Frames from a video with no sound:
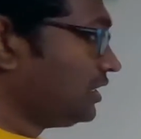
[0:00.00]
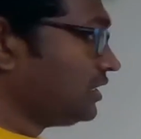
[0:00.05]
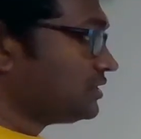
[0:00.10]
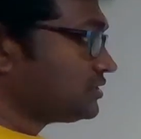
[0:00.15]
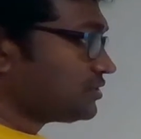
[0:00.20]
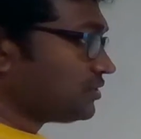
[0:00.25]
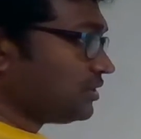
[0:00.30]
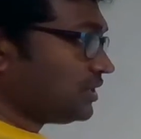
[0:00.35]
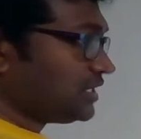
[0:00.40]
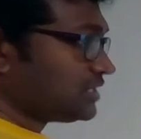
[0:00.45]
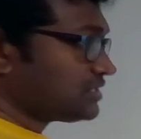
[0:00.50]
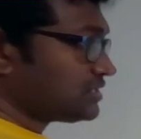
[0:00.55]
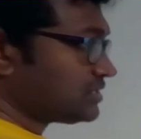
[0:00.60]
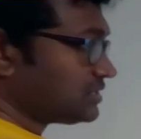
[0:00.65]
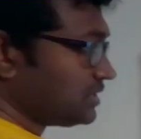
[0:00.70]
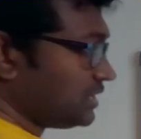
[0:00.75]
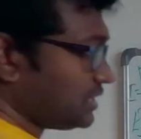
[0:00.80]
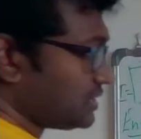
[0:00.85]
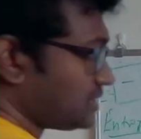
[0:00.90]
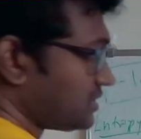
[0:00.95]
So let's
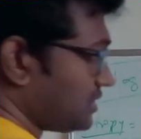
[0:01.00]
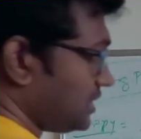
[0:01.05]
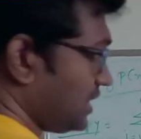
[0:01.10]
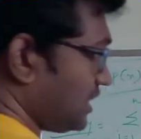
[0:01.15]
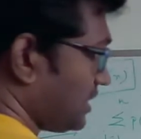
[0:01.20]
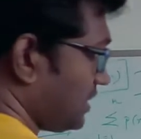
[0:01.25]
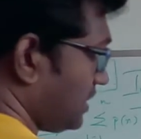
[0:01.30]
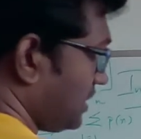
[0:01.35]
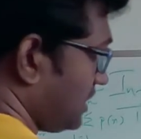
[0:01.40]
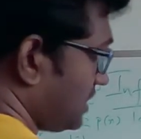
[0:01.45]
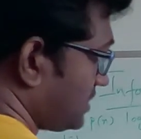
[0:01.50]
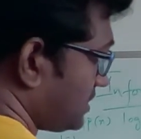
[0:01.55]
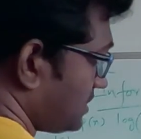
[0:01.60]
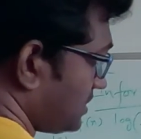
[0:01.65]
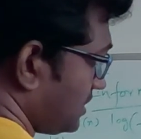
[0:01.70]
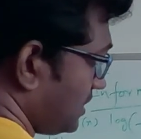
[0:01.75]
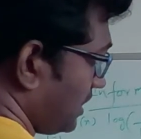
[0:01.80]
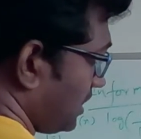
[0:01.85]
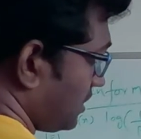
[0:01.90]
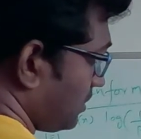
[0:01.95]
there
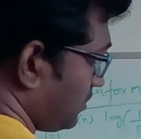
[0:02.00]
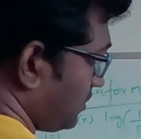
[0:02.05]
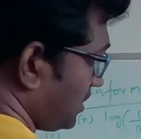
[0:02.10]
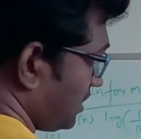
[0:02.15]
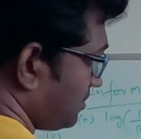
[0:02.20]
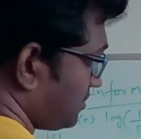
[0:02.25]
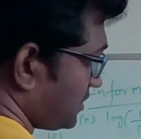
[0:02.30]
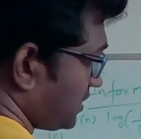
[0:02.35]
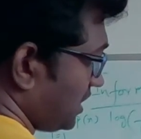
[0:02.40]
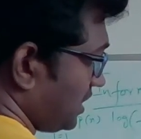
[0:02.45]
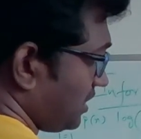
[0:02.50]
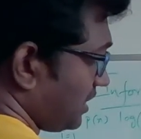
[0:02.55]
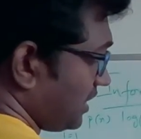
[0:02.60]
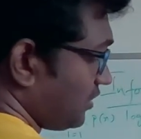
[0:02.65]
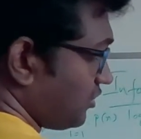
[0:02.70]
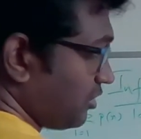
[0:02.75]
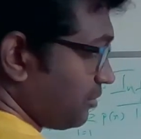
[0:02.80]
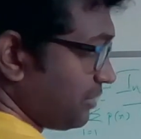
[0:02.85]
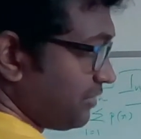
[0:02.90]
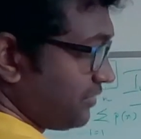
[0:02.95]
are two terms here.
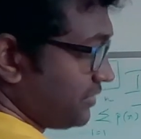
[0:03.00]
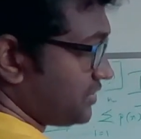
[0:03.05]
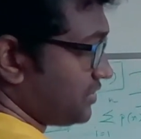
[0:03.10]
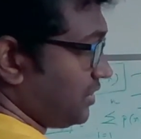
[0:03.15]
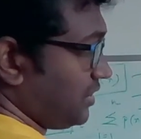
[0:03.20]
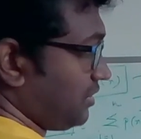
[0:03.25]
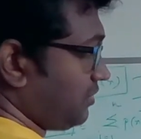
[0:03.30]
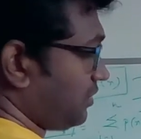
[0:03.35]
Entropy, we saw